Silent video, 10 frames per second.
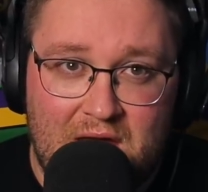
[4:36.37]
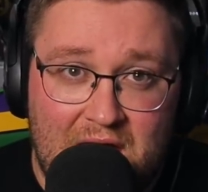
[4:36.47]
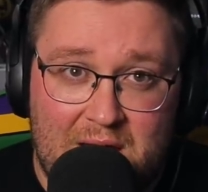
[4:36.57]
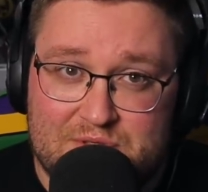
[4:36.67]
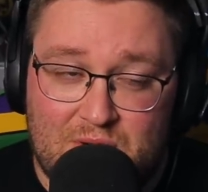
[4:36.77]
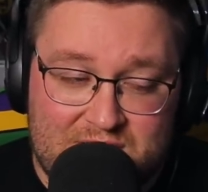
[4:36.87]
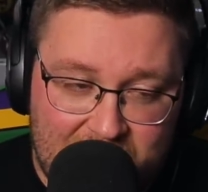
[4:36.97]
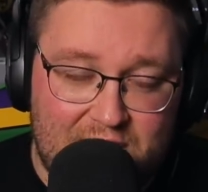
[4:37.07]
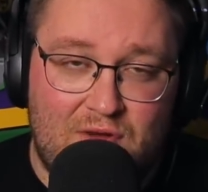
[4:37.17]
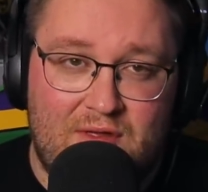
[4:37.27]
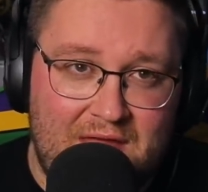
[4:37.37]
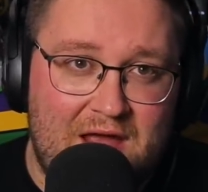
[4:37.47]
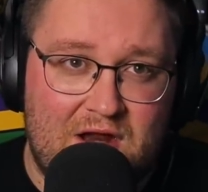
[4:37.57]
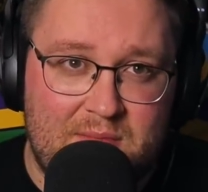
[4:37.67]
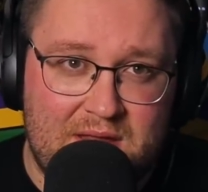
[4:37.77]
Um, so I definitely know that they're
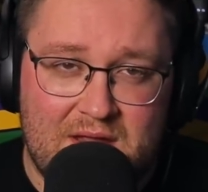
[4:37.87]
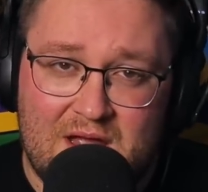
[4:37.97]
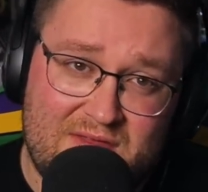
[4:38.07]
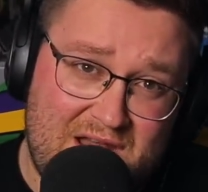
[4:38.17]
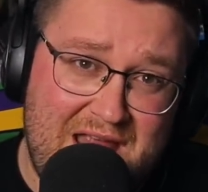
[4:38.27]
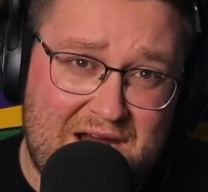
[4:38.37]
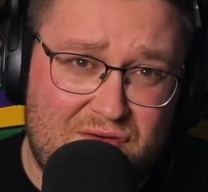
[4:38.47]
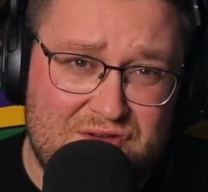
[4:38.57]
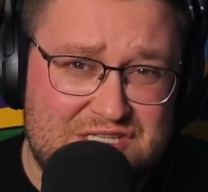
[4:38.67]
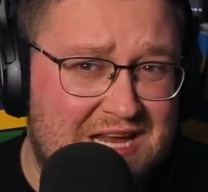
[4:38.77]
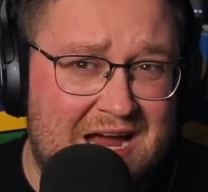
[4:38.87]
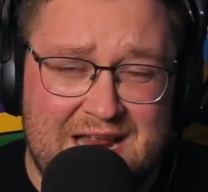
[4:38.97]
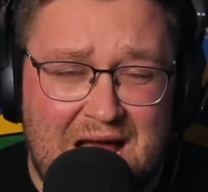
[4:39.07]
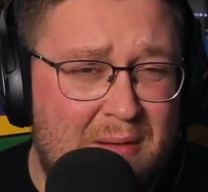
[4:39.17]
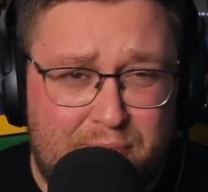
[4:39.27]
going to be. The Necron side,
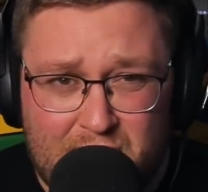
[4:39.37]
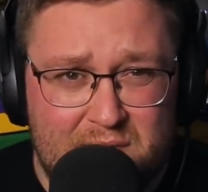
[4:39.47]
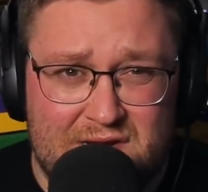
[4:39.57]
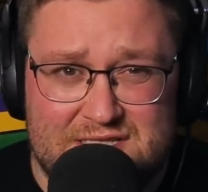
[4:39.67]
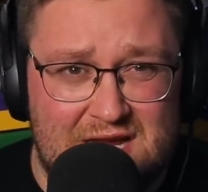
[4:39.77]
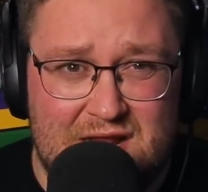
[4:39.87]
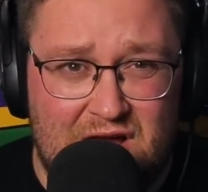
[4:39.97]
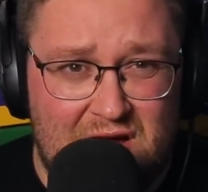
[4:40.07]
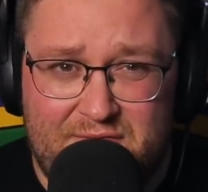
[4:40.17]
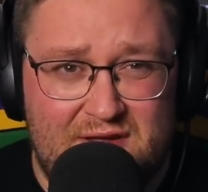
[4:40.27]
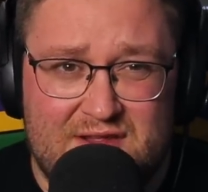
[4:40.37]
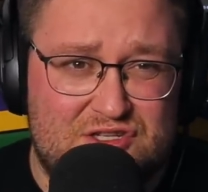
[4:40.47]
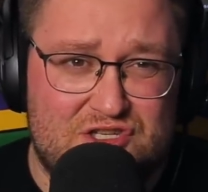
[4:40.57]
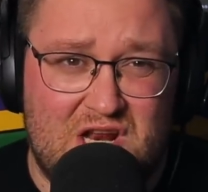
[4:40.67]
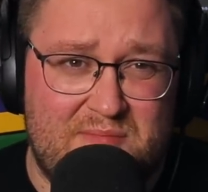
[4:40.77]
I'm probably going to say no. I'm thinking it's
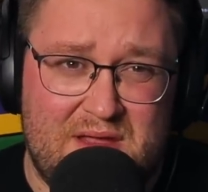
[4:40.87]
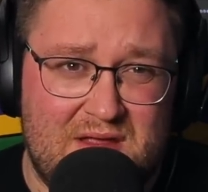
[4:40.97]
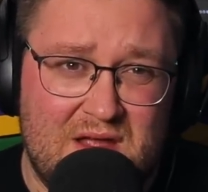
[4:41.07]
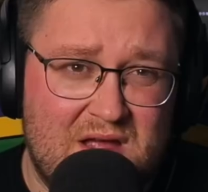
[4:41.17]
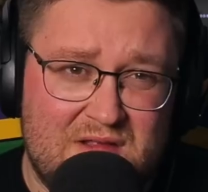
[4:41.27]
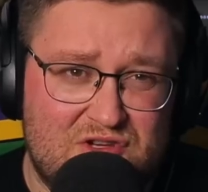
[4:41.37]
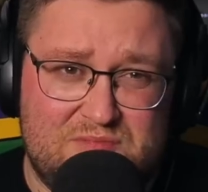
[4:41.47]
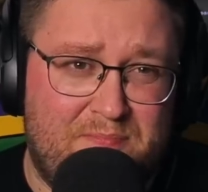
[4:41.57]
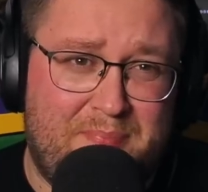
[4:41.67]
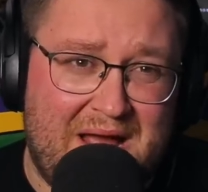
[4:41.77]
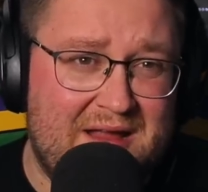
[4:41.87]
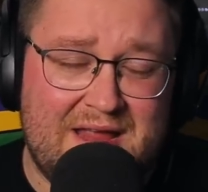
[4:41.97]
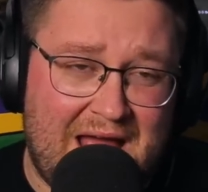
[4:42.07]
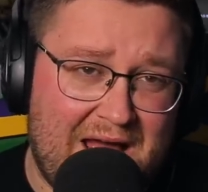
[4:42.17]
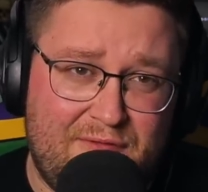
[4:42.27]
just going to be just bang
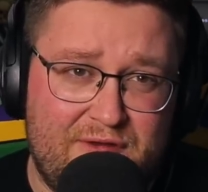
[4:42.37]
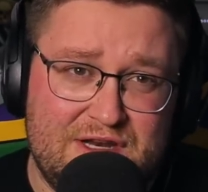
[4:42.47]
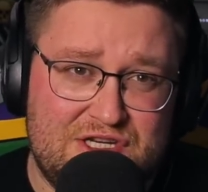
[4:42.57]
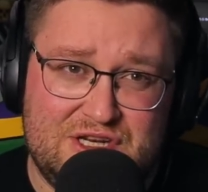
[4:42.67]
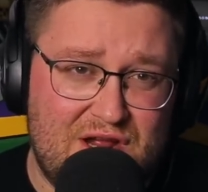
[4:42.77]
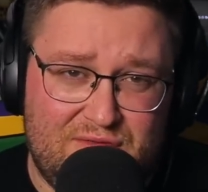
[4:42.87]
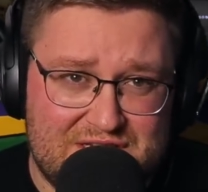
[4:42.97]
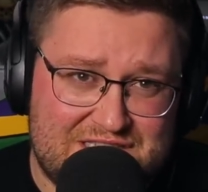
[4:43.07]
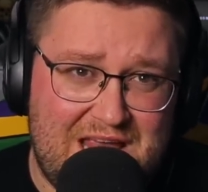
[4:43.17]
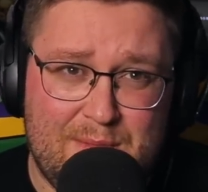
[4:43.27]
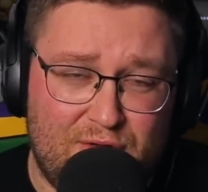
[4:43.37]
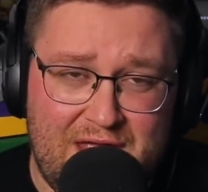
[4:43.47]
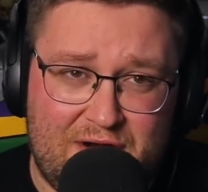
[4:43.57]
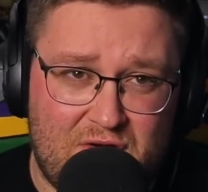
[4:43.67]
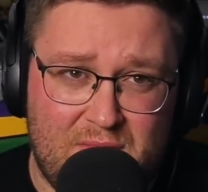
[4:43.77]
average, you know, the same old
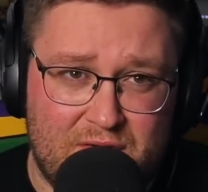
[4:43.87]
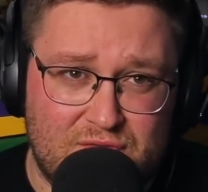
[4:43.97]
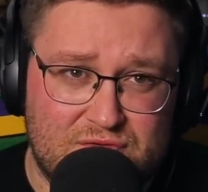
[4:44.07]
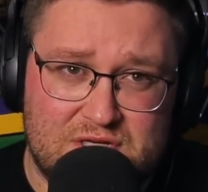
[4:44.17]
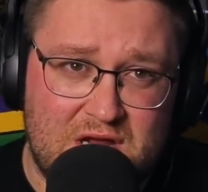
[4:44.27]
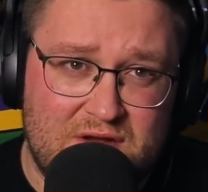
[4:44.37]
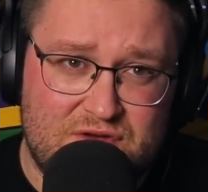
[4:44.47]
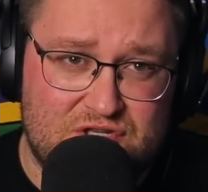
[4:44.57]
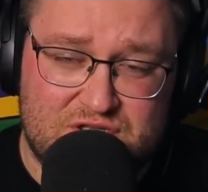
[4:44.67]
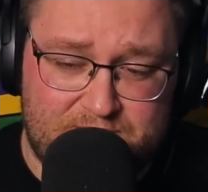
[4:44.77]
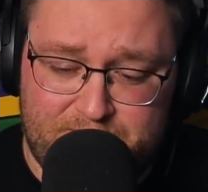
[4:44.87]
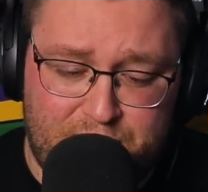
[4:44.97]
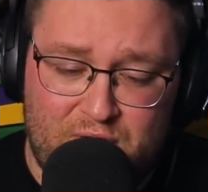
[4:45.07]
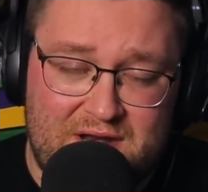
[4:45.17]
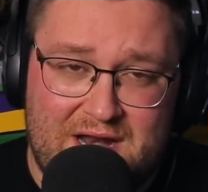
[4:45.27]
Necron models, just
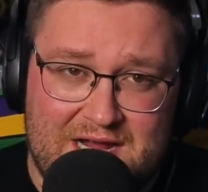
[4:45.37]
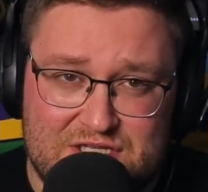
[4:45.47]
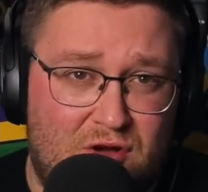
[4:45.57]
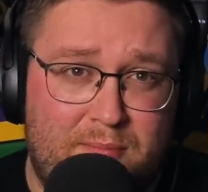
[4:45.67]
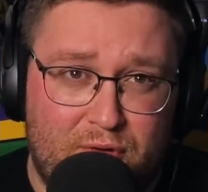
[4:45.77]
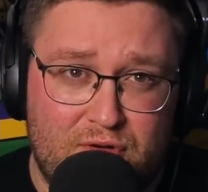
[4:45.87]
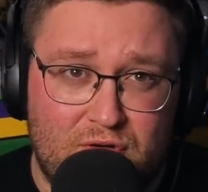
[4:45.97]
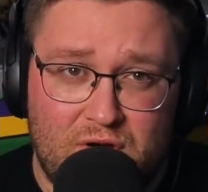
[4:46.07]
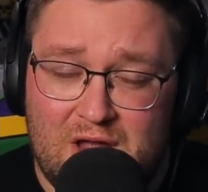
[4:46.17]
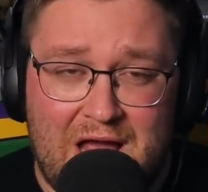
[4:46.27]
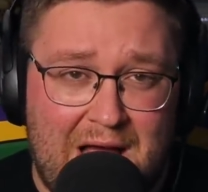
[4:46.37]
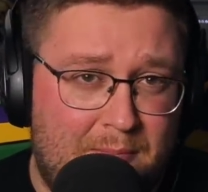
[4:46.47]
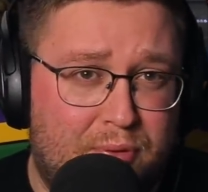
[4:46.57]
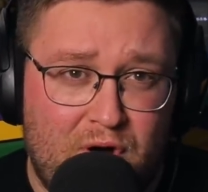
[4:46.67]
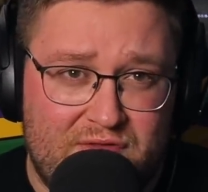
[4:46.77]
put in a nice little bundle and
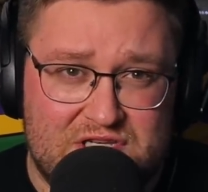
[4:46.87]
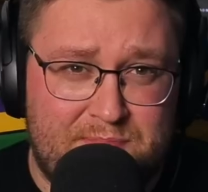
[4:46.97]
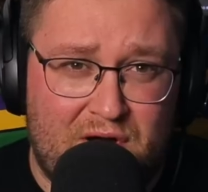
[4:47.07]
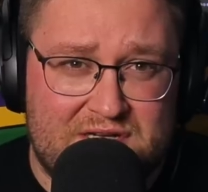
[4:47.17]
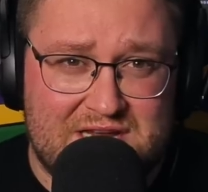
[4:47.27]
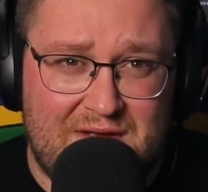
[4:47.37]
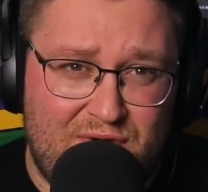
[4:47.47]
put in this box set.